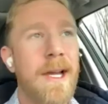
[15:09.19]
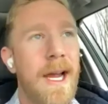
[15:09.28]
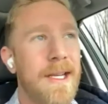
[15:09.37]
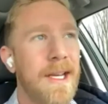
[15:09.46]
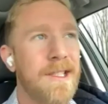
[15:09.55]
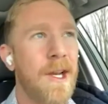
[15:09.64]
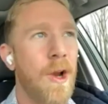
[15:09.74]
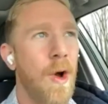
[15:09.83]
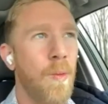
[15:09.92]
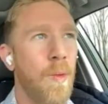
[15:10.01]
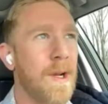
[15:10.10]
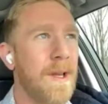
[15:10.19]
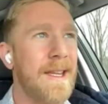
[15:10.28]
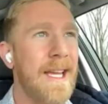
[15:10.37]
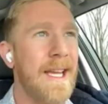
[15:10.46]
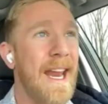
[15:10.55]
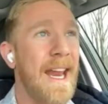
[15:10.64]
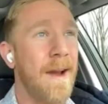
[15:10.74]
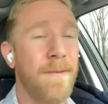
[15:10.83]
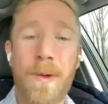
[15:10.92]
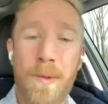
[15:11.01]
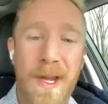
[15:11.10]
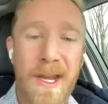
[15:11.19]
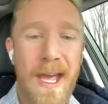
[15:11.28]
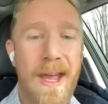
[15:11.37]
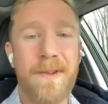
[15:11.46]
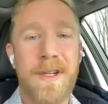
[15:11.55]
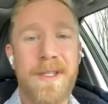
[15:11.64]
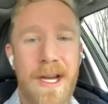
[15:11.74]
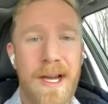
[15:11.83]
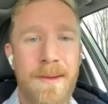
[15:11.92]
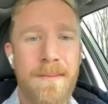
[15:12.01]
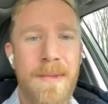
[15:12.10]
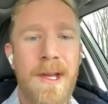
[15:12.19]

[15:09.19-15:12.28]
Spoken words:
It doesn't work like that every week, every time,